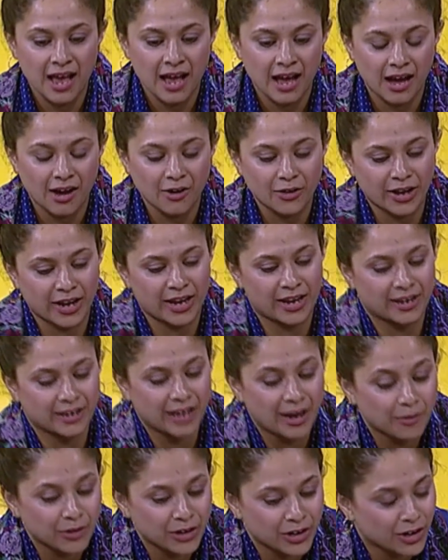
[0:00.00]
Okay, I'm
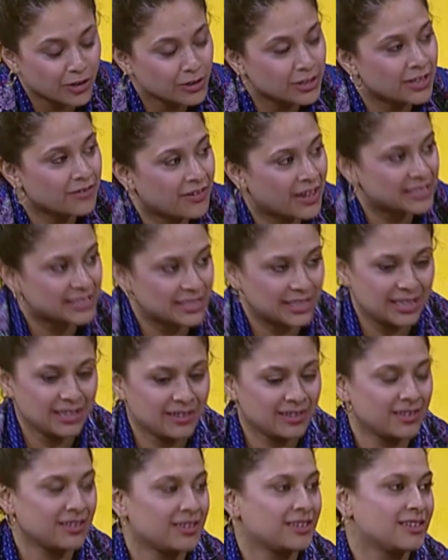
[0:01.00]
going to go to the Vaseline
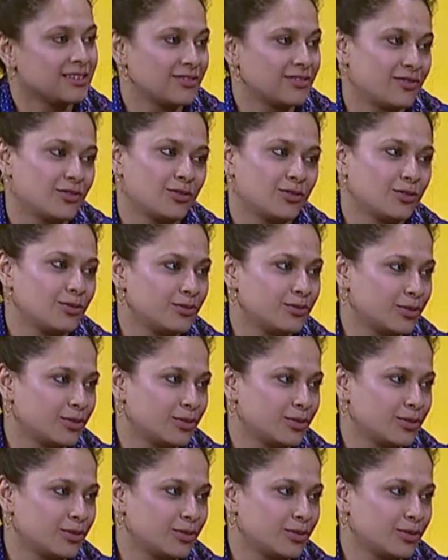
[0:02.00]
for all